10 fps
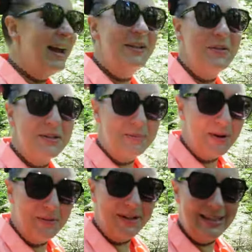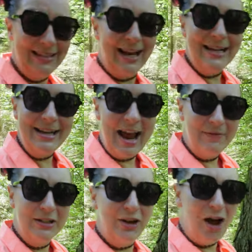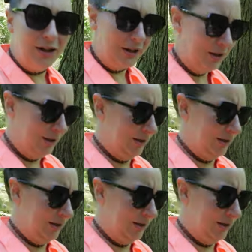And the worst part was I didn't have a dollar,